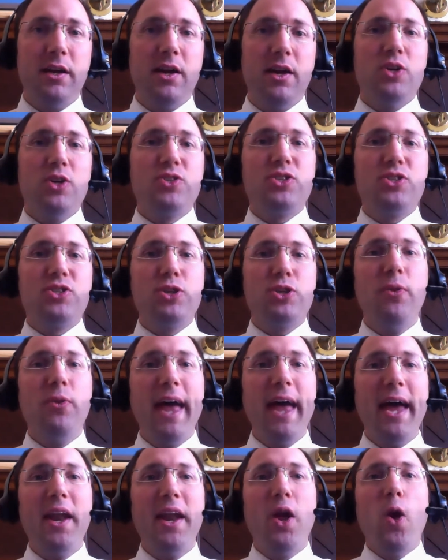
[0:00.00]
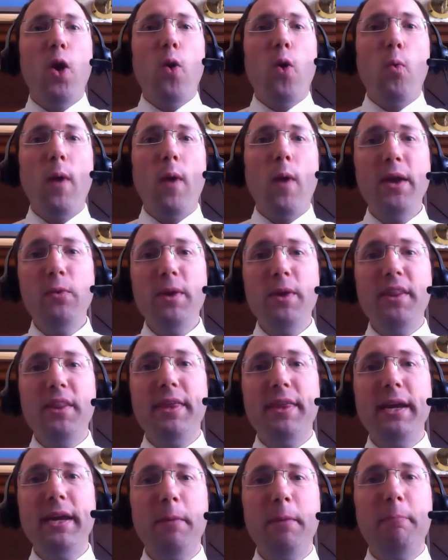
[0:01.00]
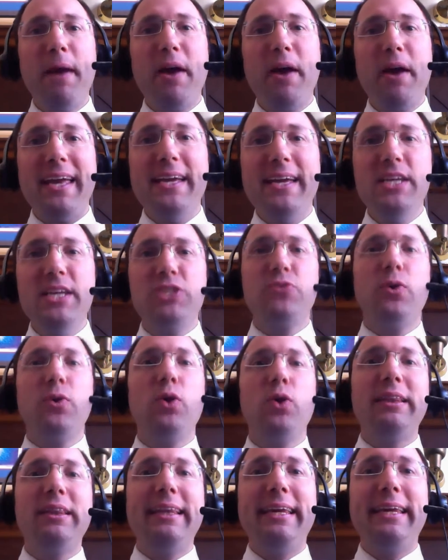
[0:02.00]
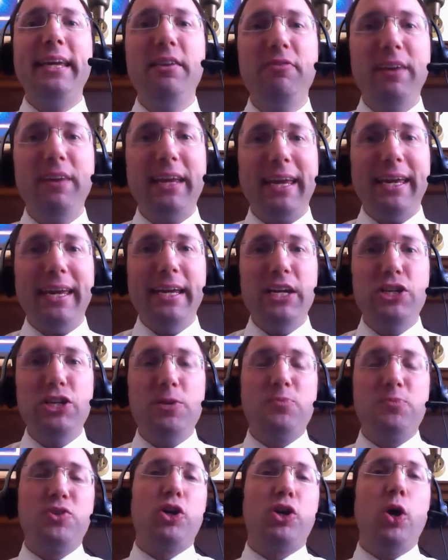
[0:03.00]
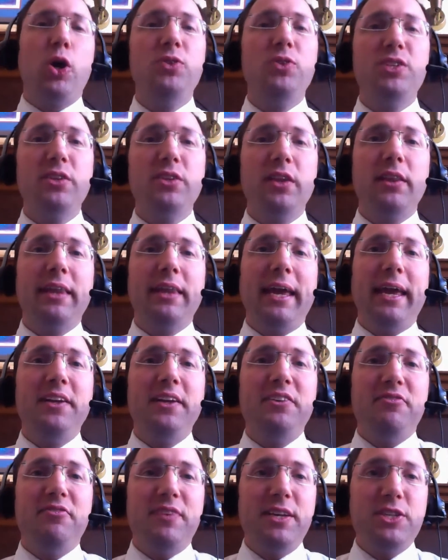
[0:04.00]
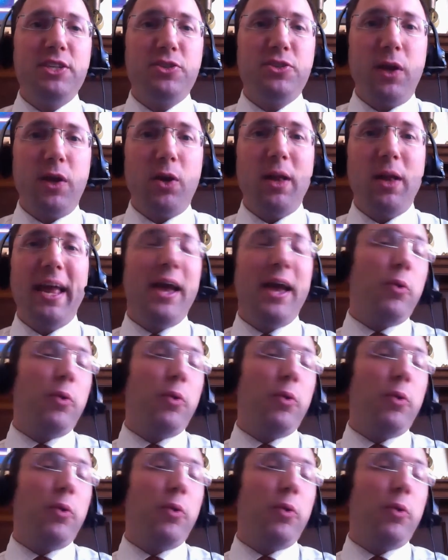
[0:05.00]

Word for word: so that when we think about Israel leaving Egypt to go to the land of Israel,